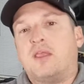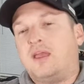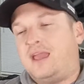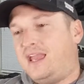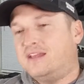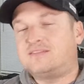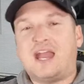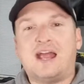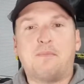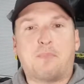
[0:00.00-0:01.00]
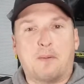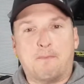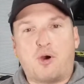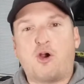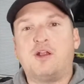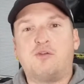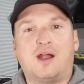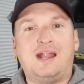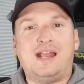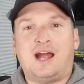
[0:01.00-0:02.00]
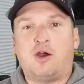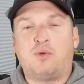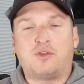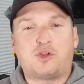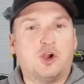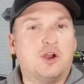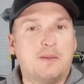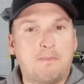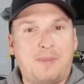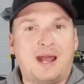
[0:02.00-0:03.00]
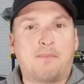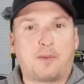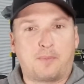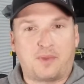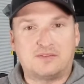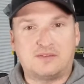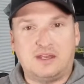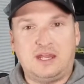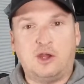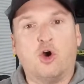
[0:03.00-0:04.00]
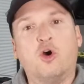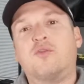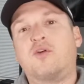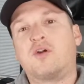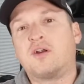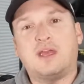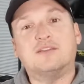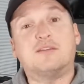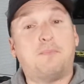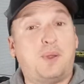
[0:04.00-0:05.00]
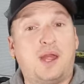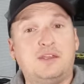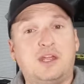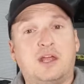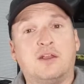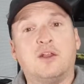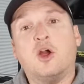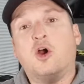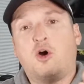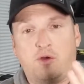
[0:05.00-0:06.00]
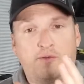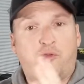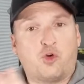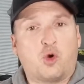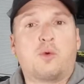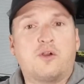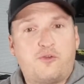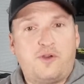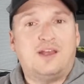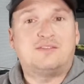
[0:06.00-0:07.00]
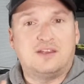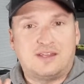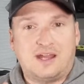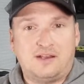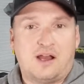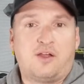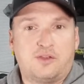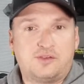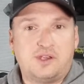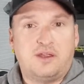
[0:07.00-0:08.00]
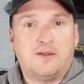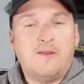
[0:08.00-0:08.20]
He's getting bombarded right now with good and bad publicity over his opinion on forward-facing technology.